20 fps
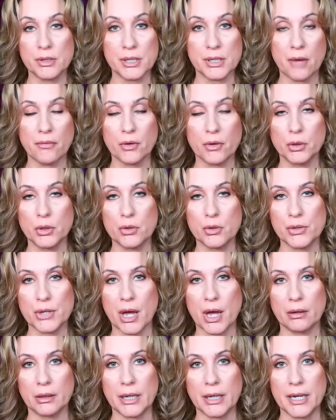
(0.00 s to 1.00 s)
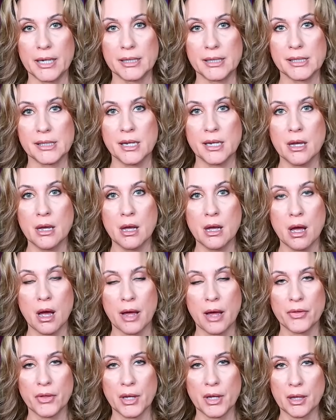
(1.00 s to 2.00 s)
several news outlets,
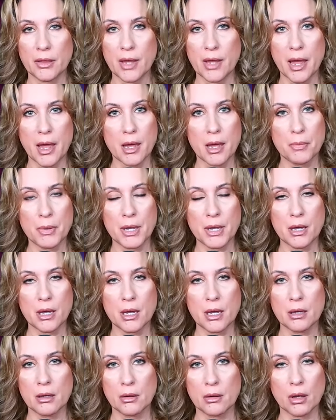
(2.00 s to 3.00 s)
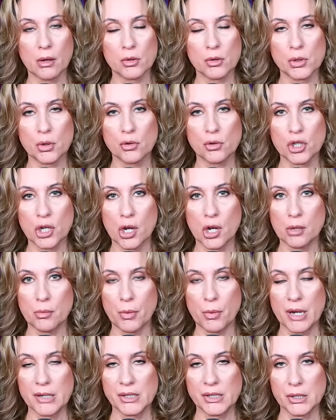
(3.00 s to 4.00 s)
I think the AP Associated
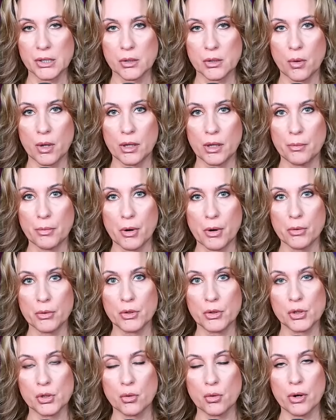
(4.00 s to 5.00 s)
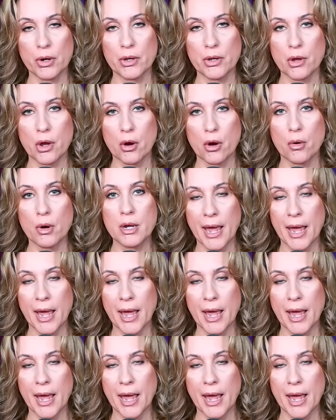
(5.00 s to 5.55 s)
Press is the one that broke the story though.